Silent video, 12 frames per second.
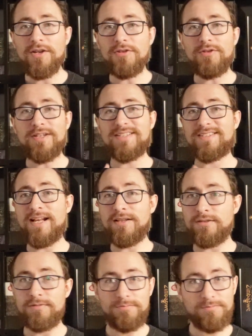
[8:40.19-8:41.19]
You can sell
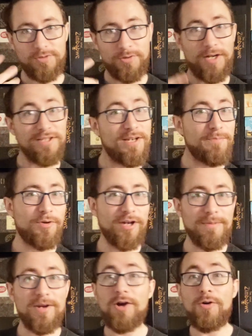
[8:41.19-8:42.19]
it to us at Board
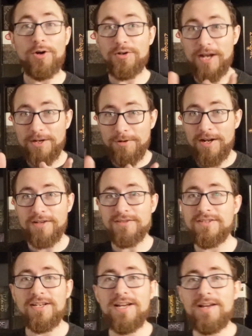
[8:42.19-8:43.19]
Game Co. or to anyone
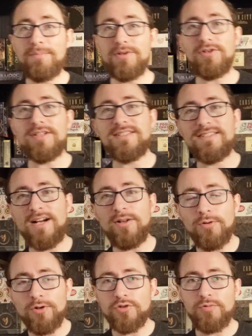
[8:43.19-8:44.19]
else, but you can sell
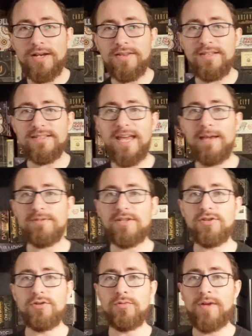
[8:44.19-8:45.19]
or trade these games
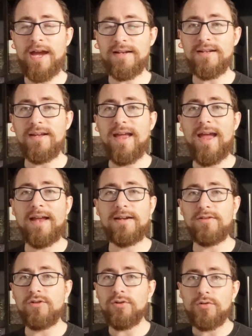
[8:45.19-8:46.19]
that you get,
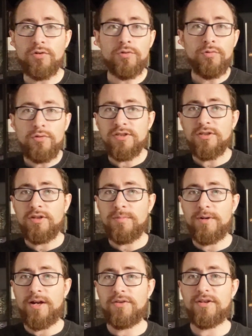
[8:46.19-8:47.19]
and you lose a little
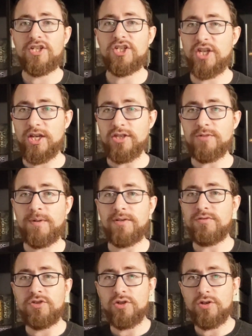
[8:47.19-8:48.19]
bit on the exchange, but
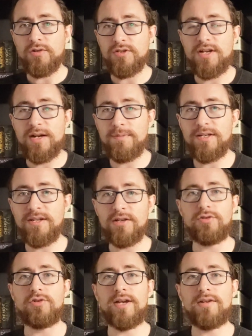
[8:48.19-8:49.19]
sure, it's not a big
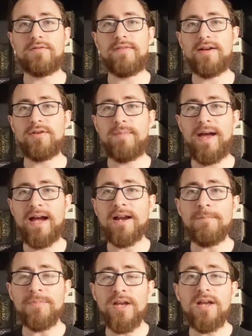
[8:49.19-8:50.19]
deal. You get your value
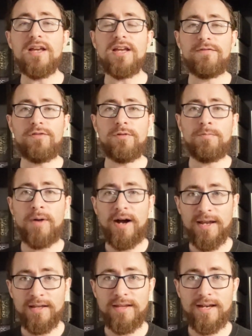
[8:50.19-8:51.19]
back. If you
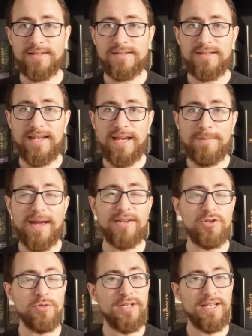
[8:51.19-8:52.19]
buy a legacy game
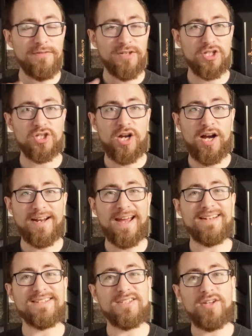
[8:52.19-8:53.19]
and you give it a shot
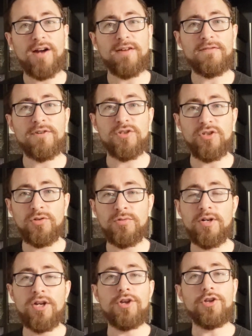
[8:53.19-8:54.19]
and it's not for
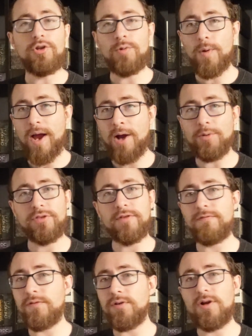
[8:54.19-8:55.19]
you, you are out the
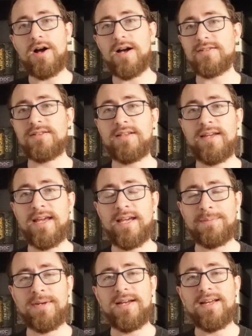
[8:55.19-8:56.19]
full cost of the
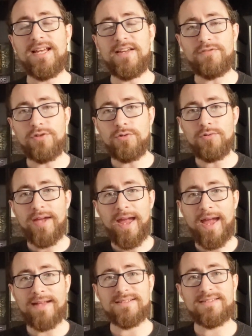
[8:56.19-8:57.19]
game. If you
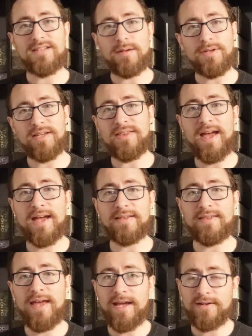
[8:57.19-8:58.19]
can't stomach
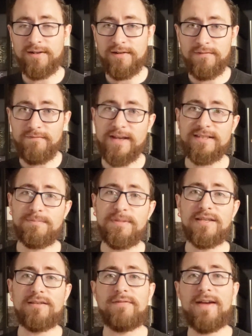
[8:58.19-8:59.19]
that
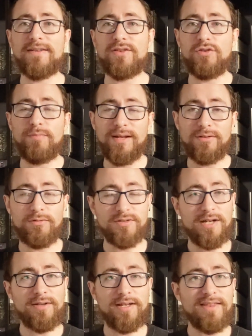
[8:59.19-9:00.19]
investment and the fact that you might lose
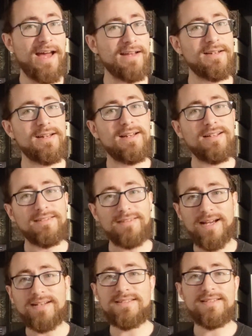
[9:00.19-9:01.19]
out like that,
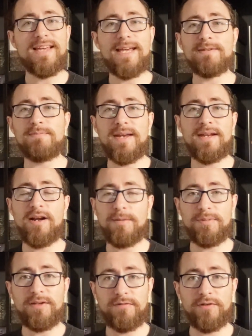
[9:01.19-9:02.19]
legacy games may
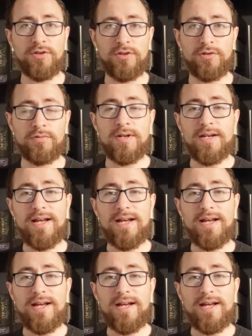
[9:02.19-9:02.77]
not be for you.